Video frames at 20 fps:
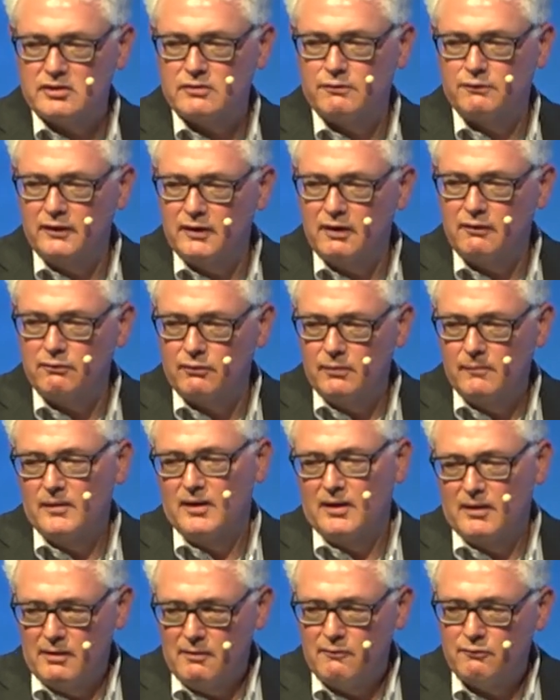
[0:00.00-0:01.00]
fairly
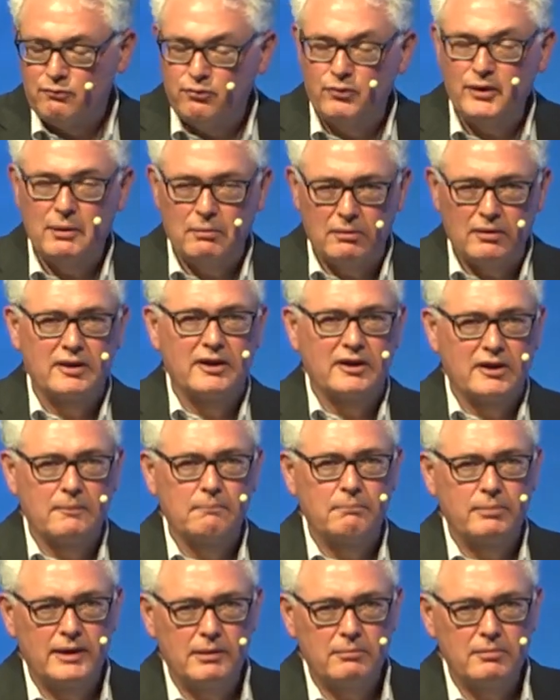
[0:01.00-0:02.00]
frequently
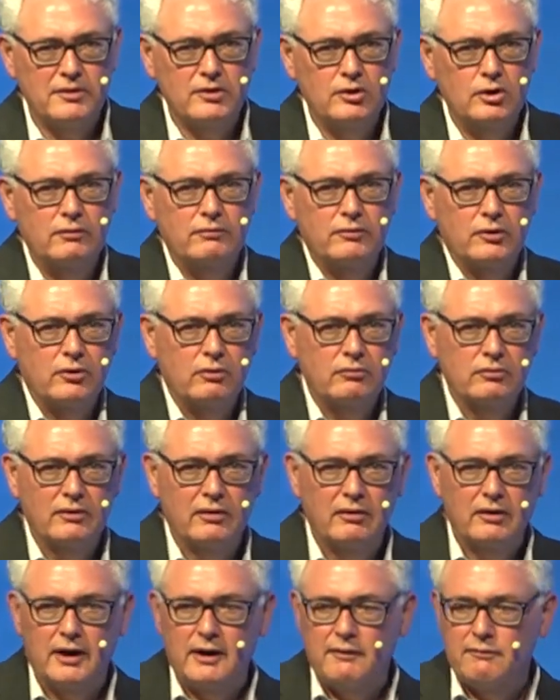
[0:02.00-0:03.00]
compared with the overall
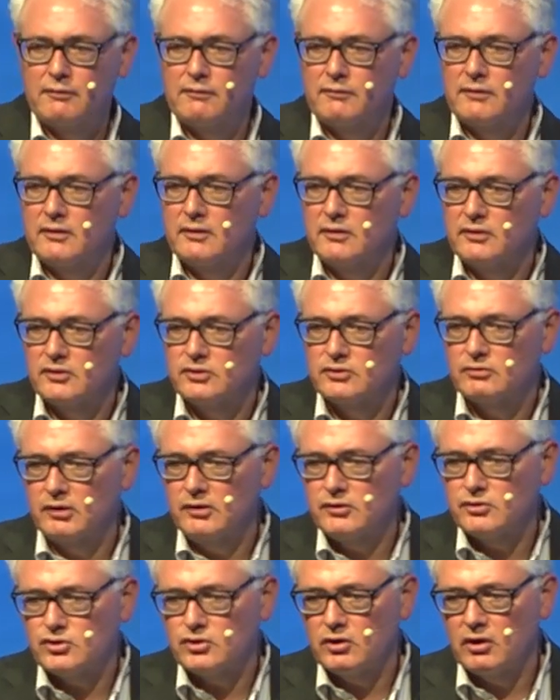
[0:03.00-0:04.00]
life of the
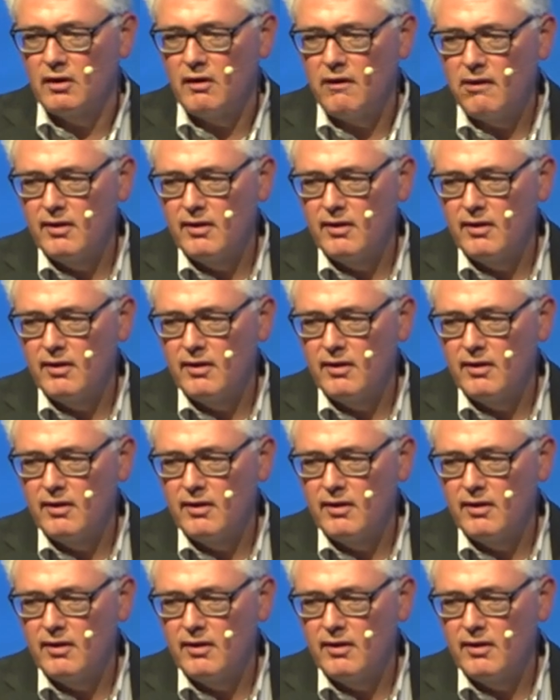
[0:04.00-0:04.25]
structure.